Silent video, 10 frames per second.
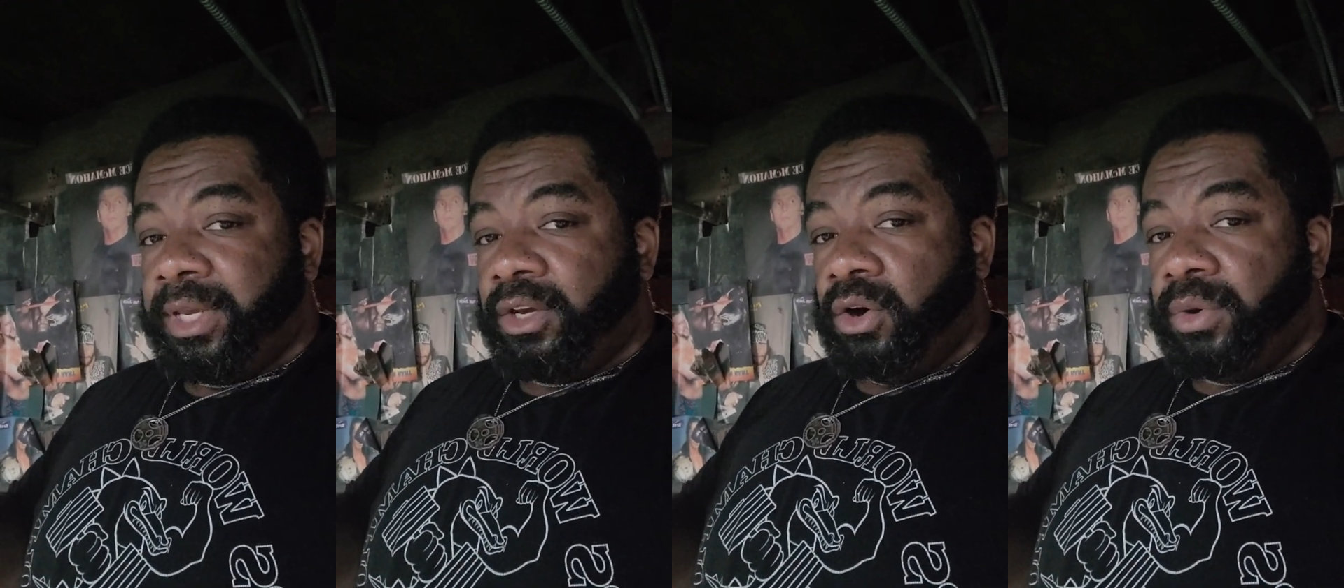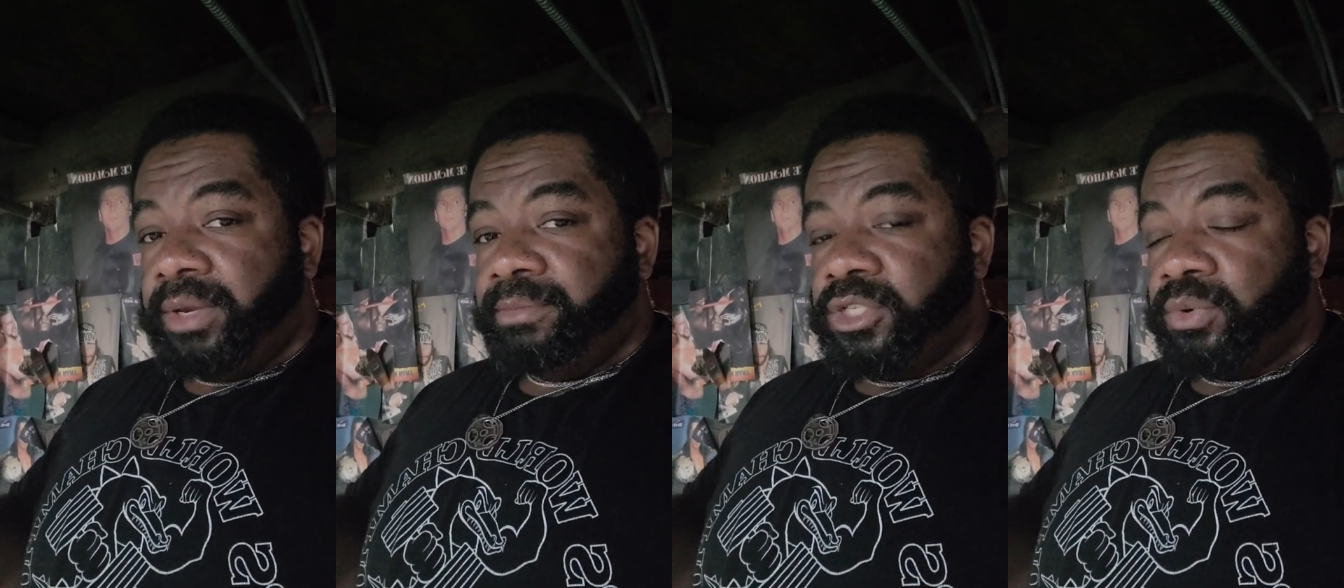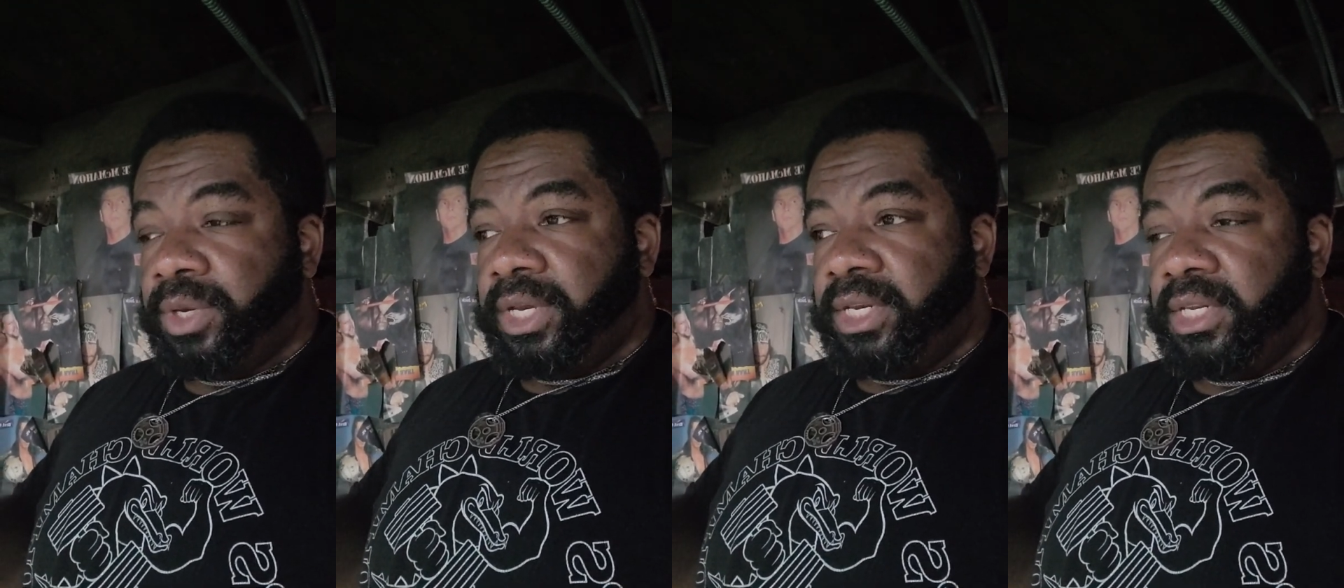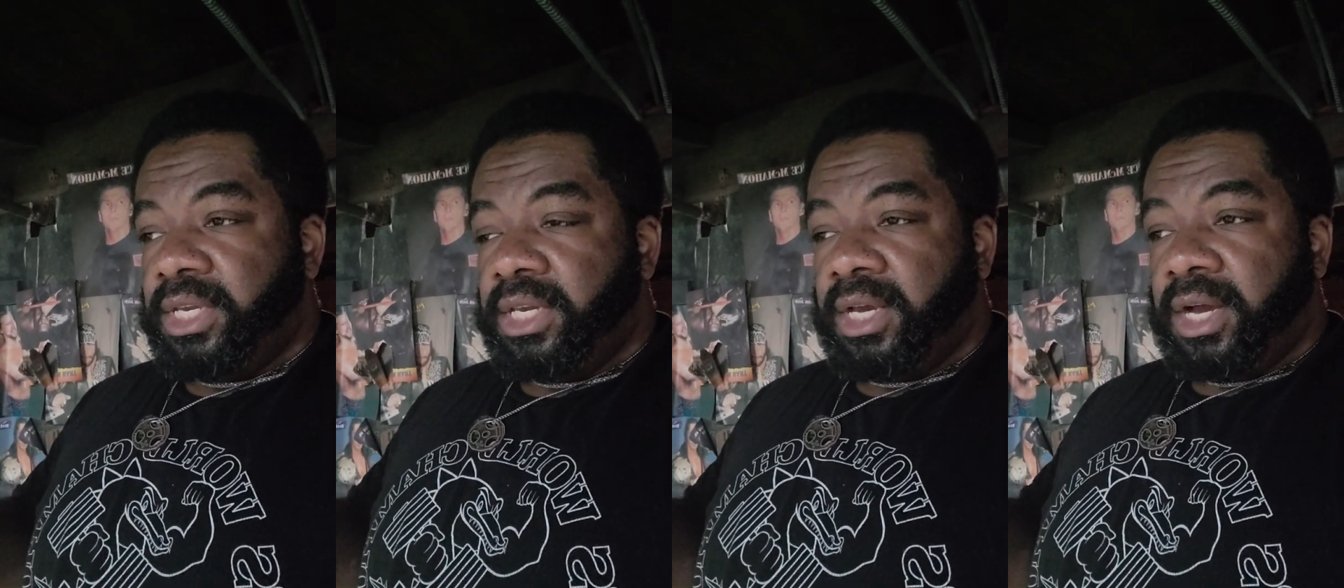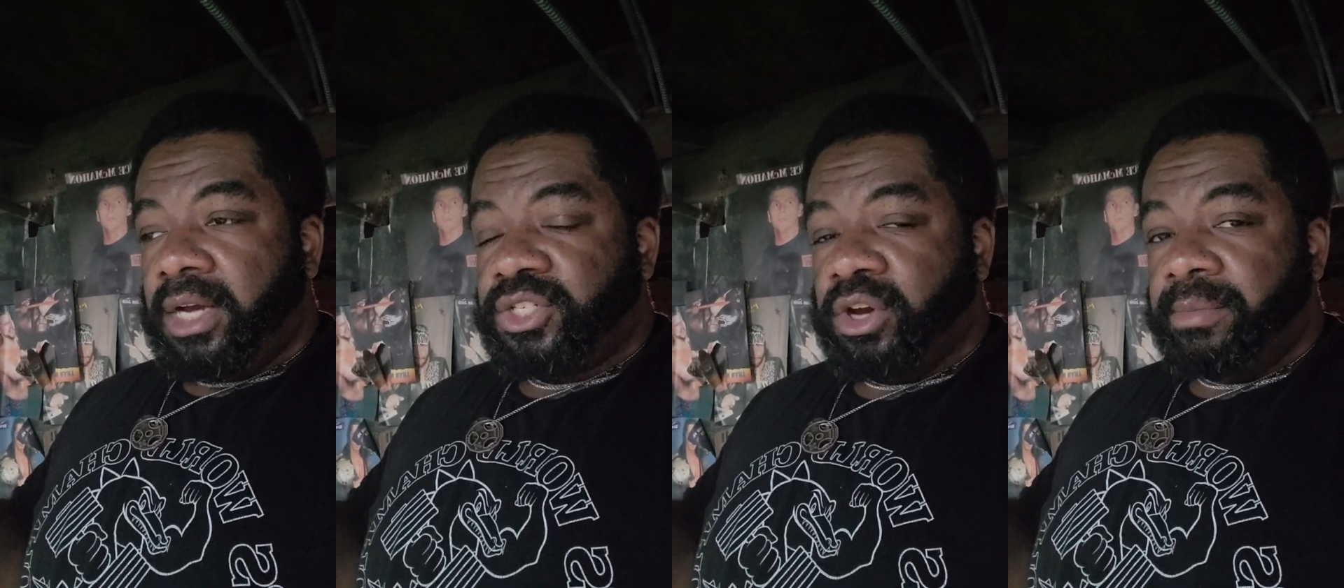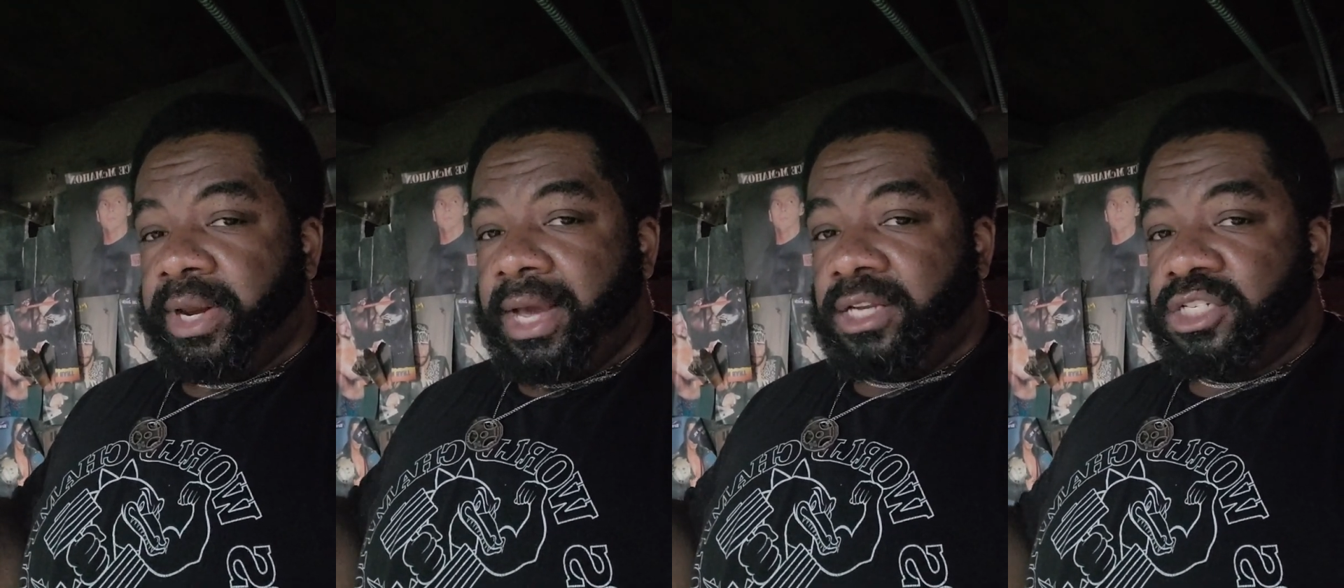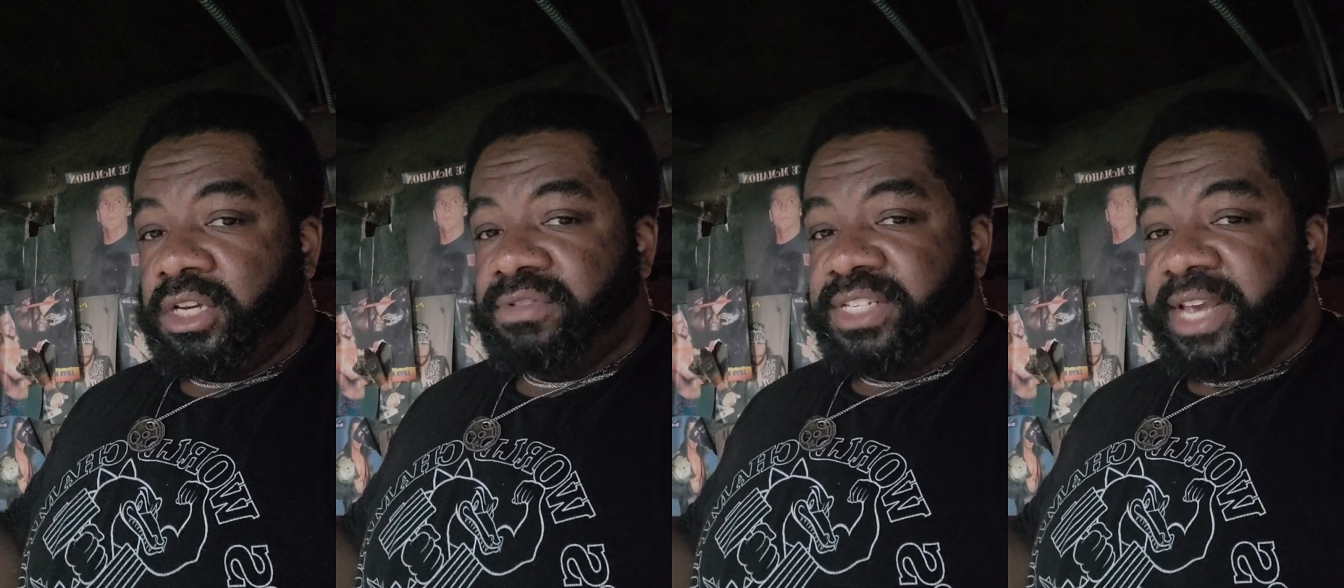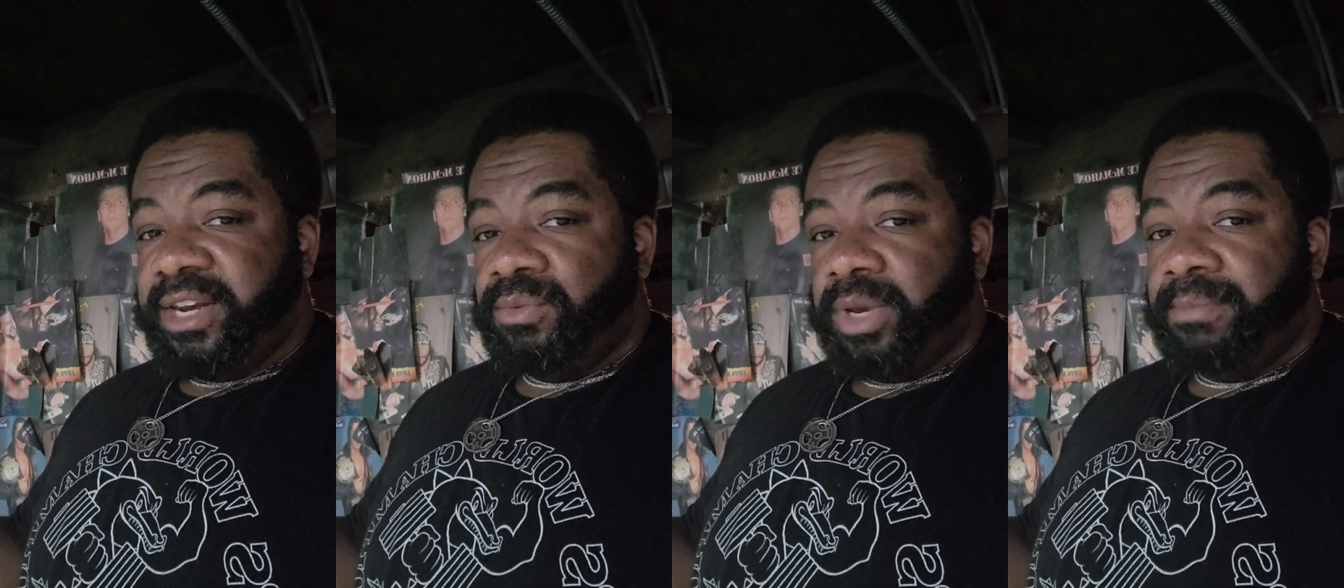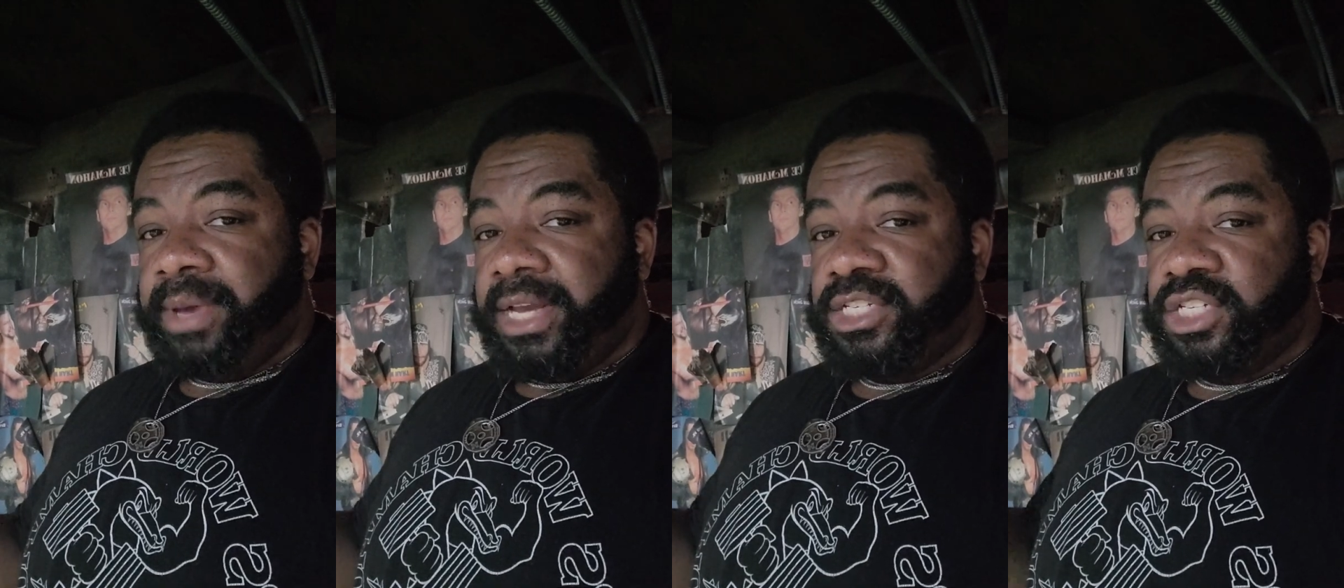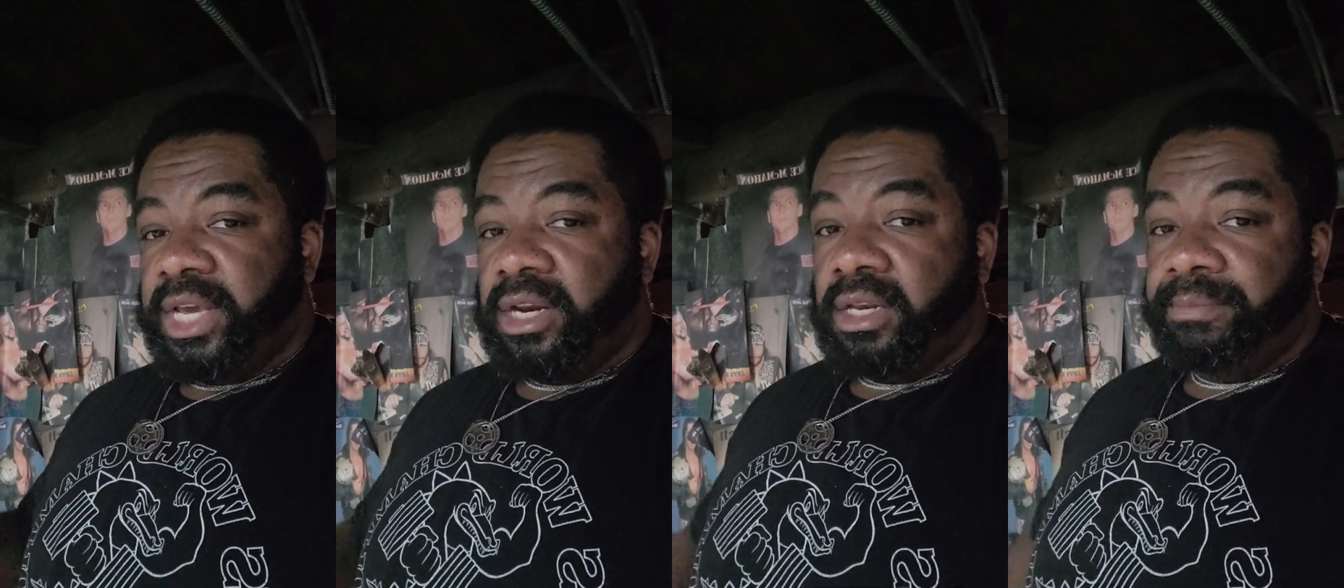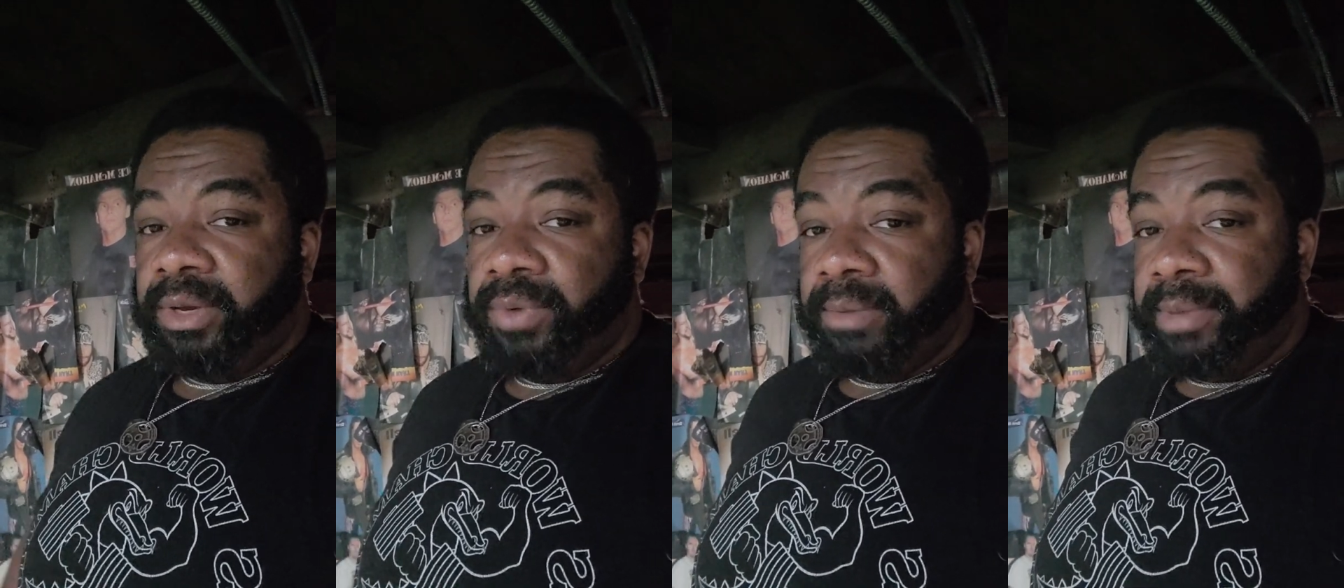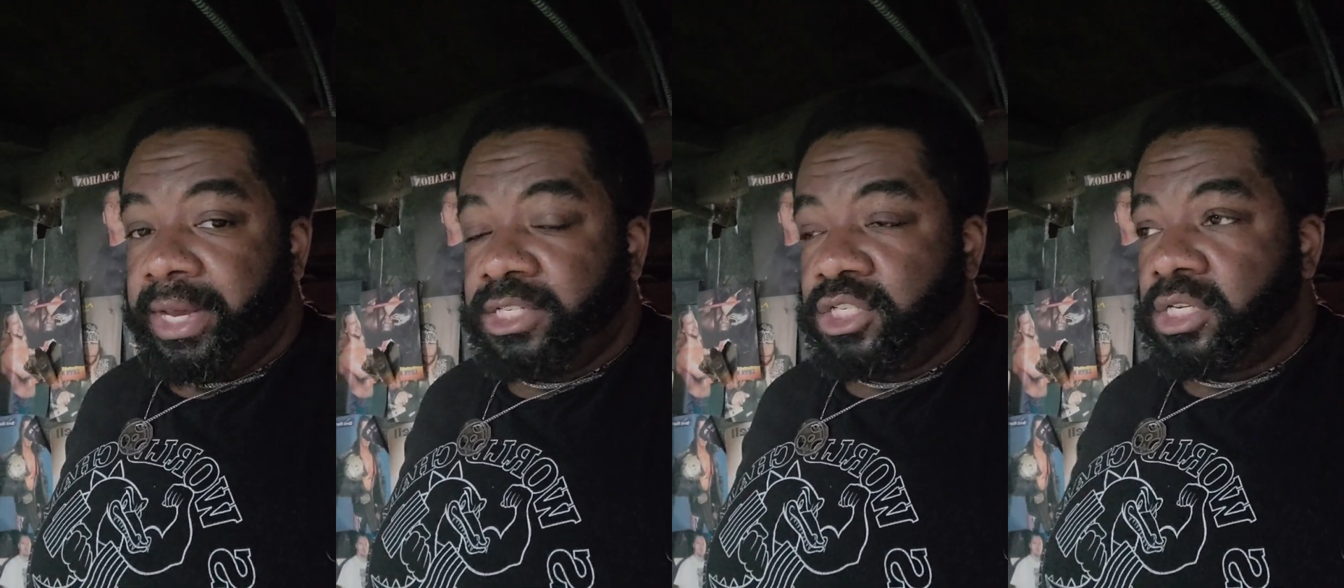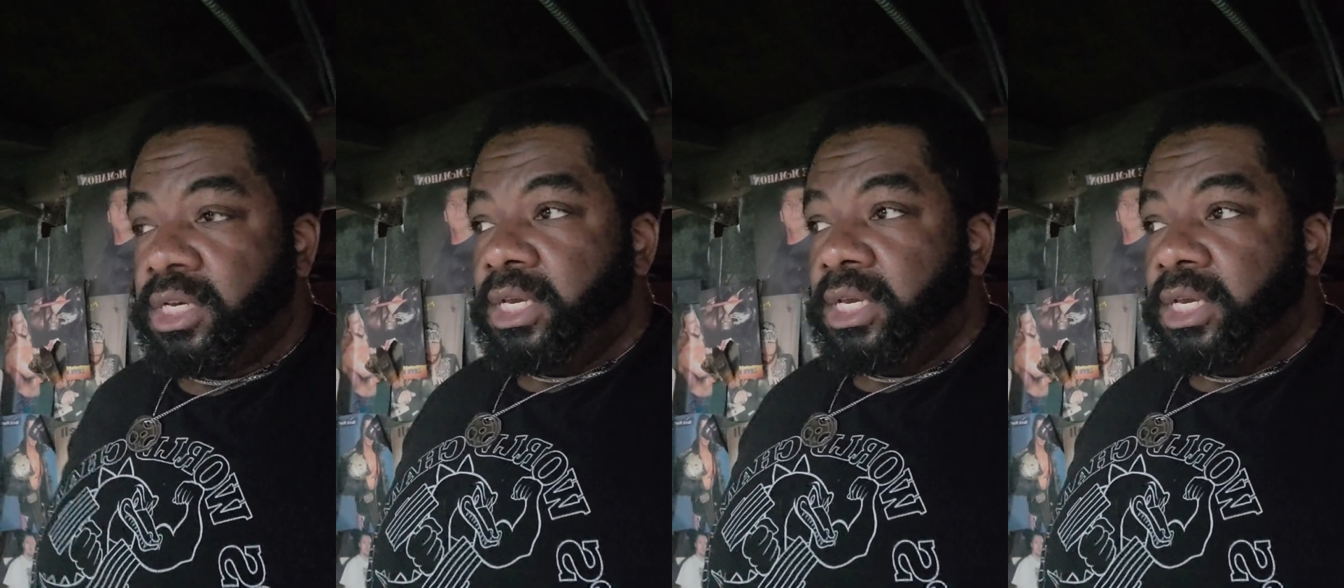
and go in between the terminology of standard weight bench and Olympic weight bench,